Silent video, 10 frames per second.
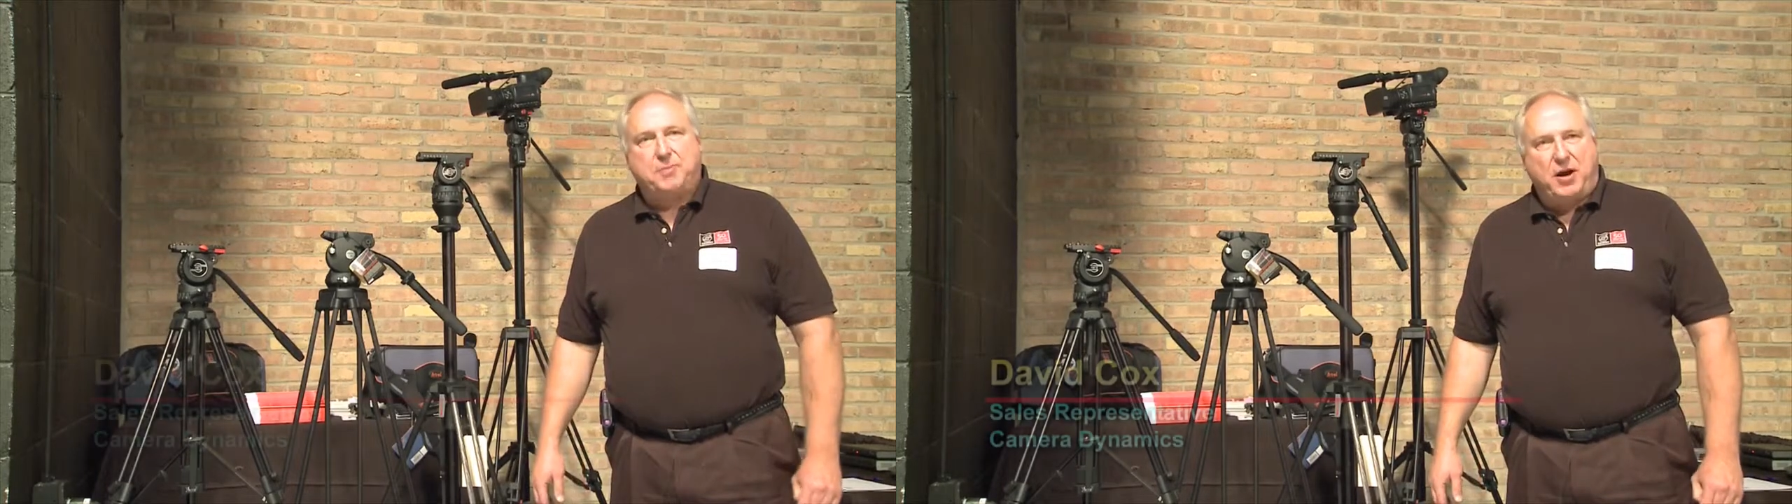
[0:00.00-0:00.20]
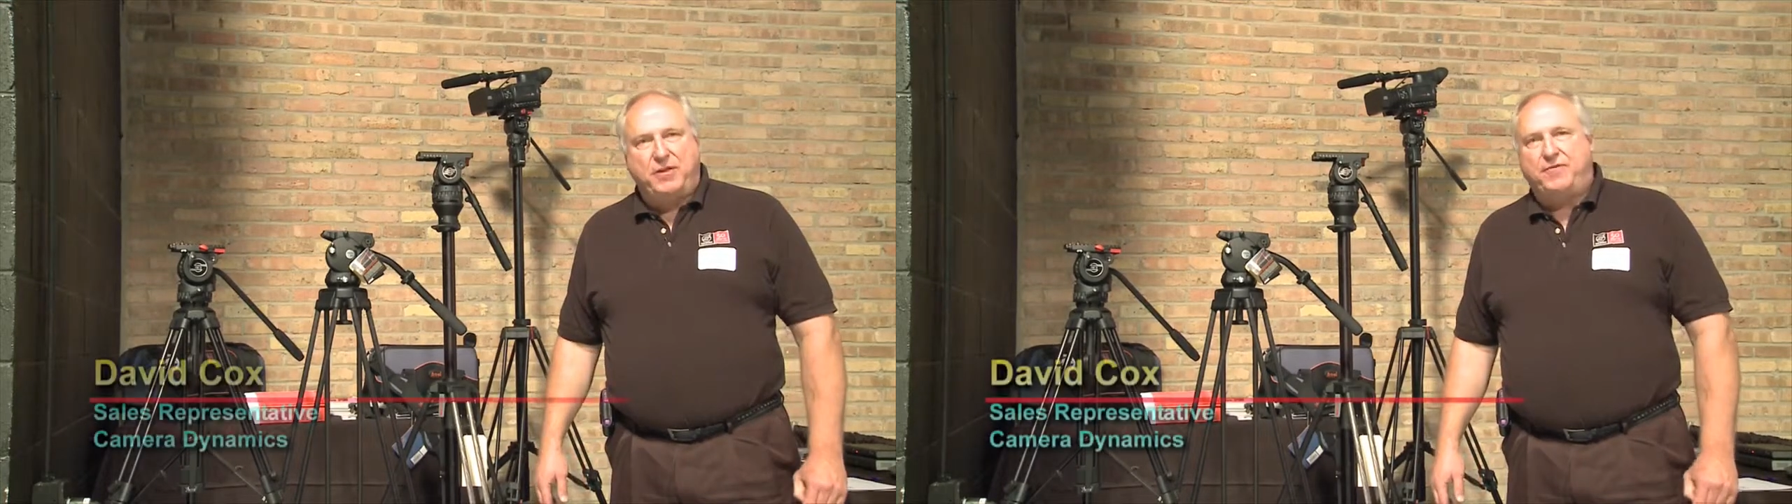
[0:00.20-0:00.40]

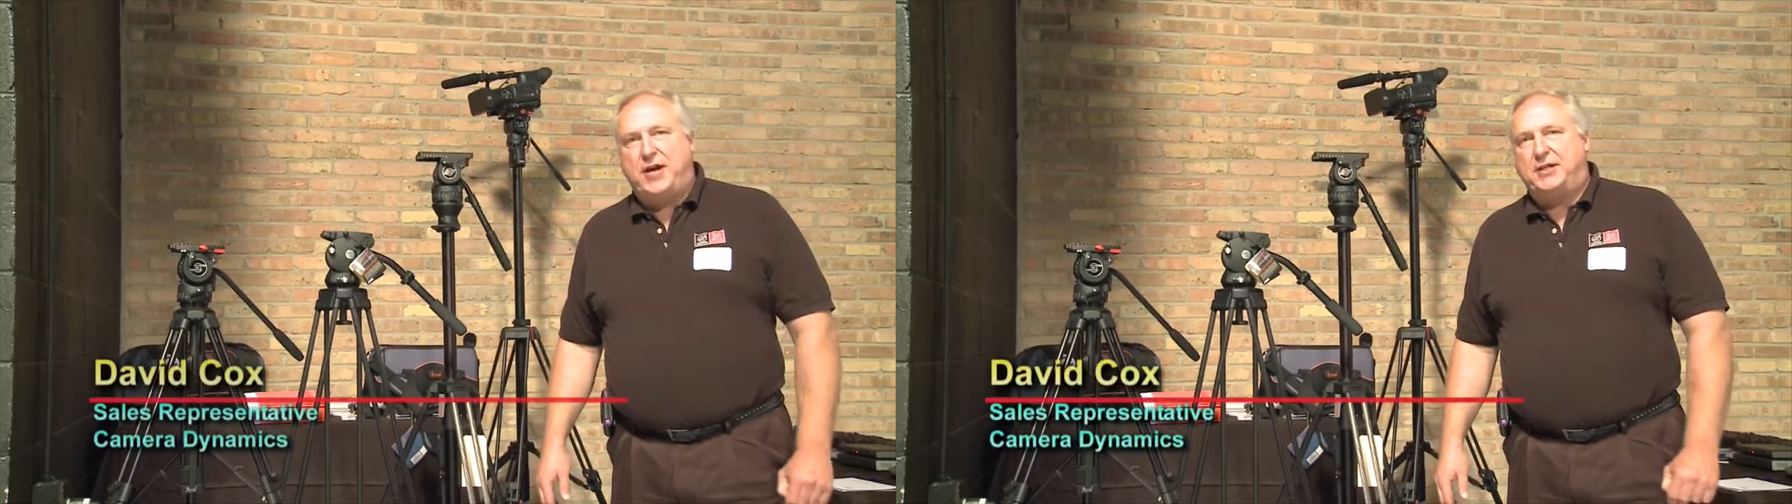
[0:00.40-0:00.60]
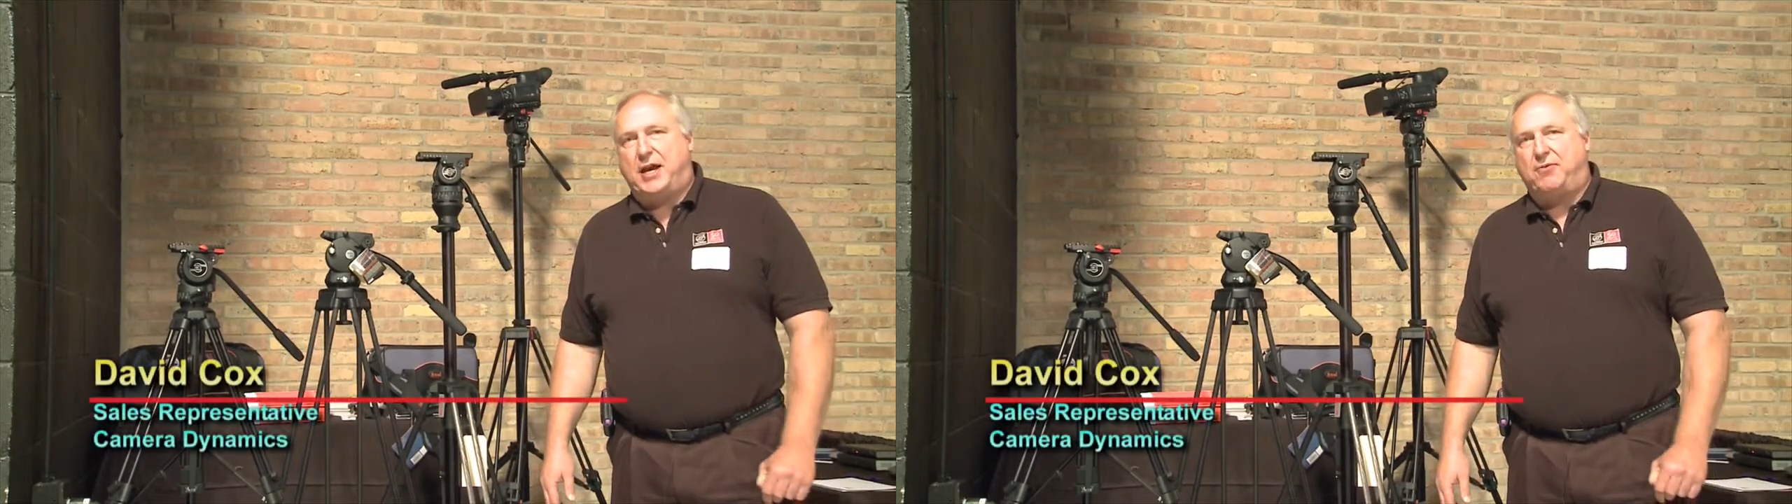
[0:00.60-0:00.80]
part of the
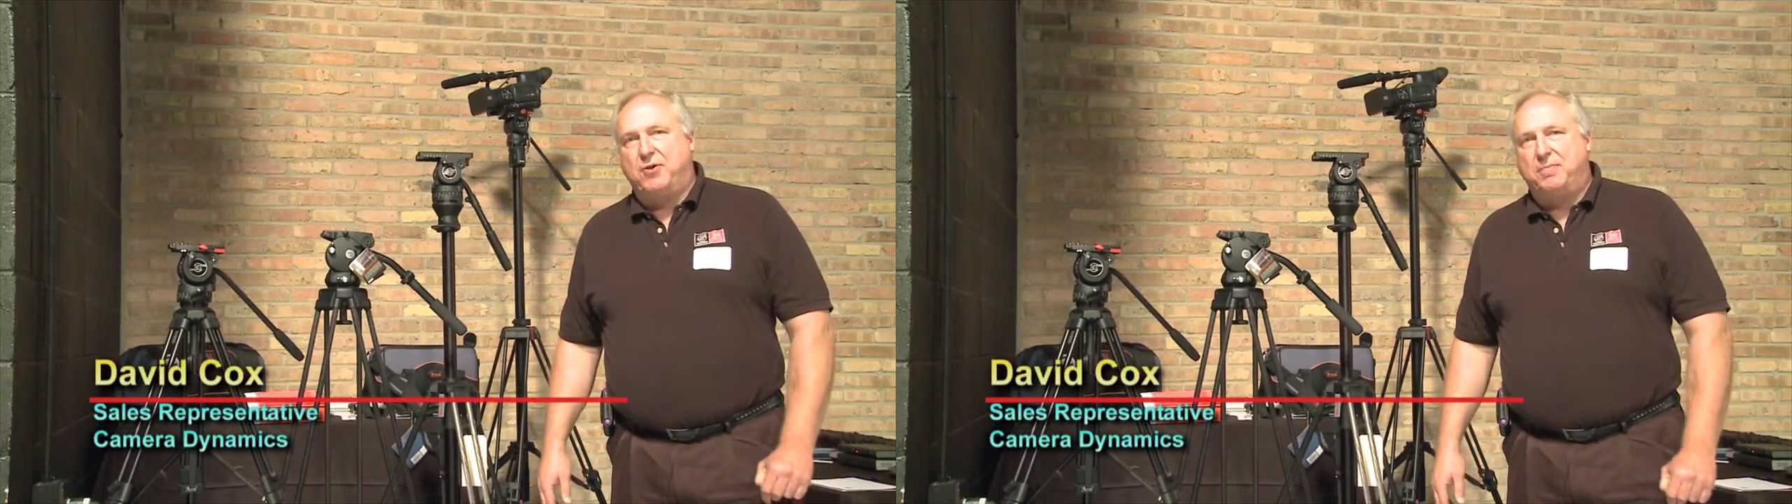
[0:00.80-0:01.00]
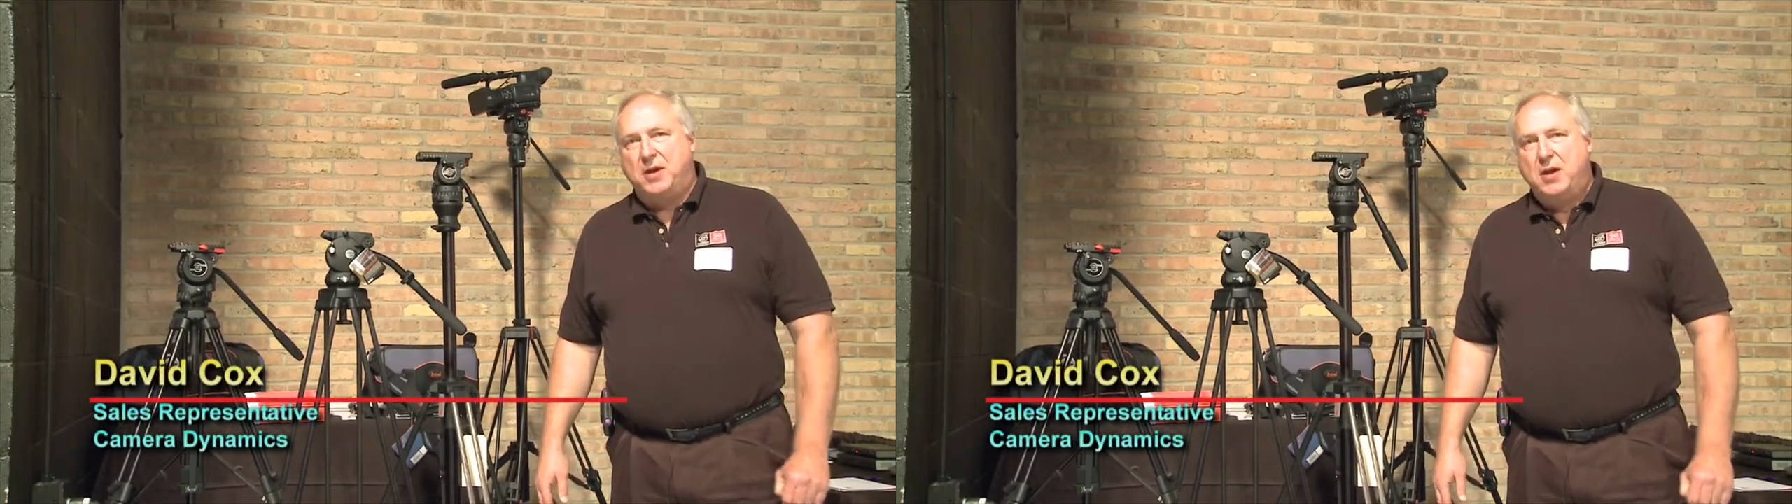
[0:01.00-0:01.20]
Vitek
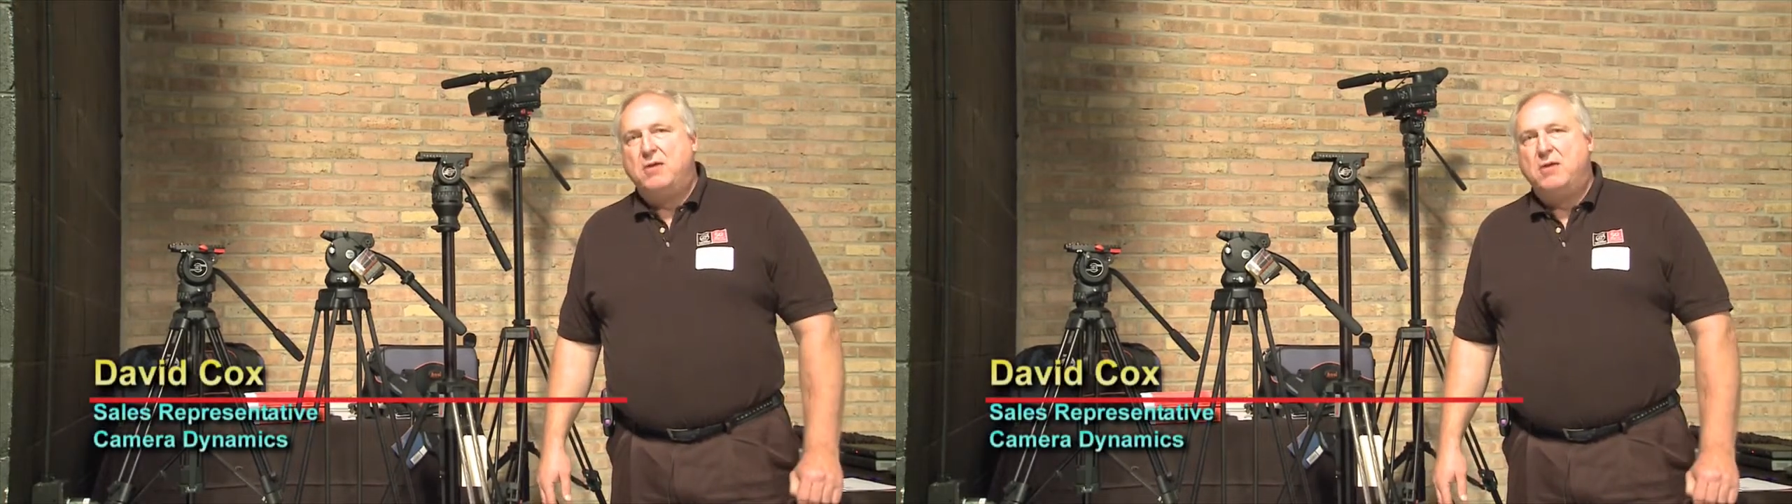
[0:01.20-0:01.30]
group